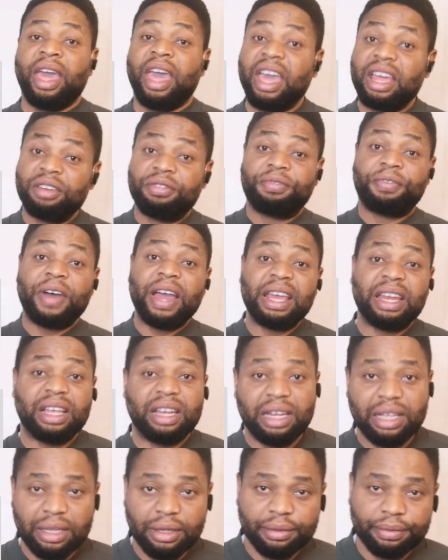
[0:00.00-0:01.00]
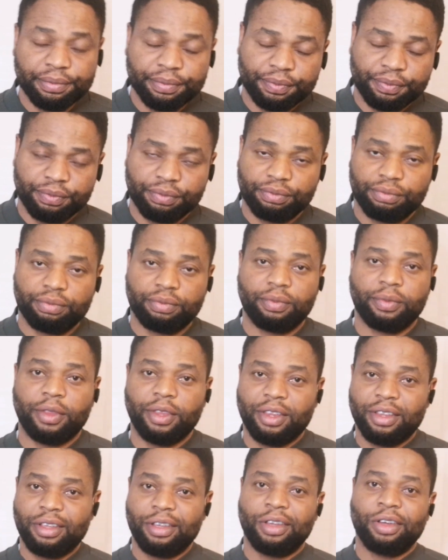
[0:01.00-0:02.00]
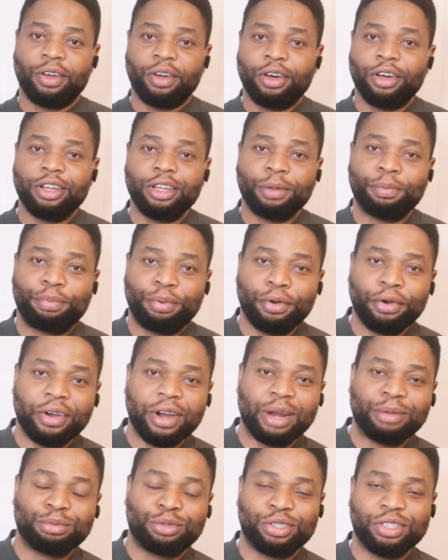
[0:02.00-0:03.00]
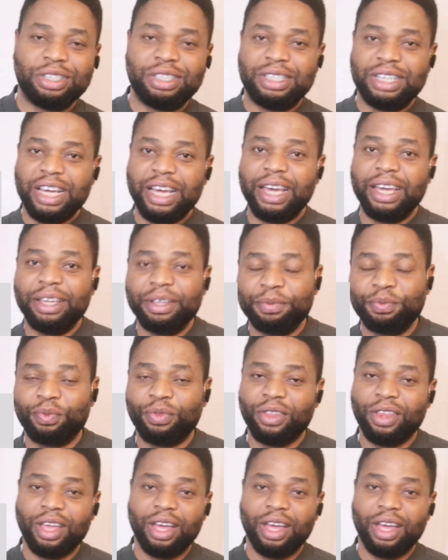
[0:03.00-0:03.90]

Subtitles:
And finally, on the program today,